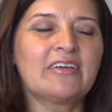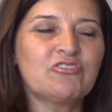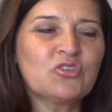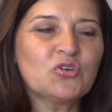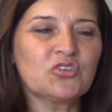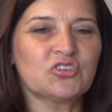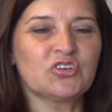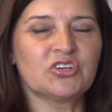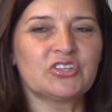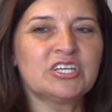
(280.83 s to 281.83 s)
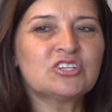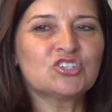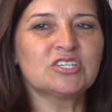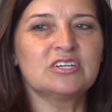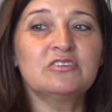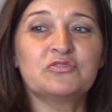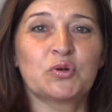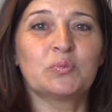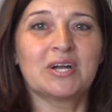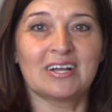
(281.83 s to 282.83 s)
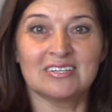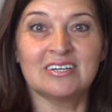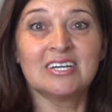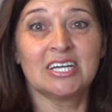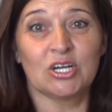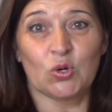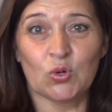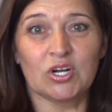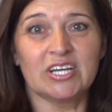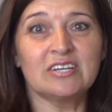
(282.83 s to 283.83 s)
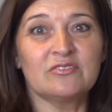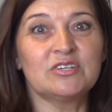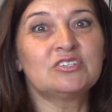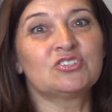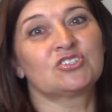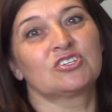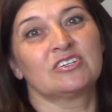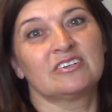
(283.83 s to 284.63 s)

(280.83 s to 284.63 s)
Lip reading: I took the dictionary from Rade Uhlik, which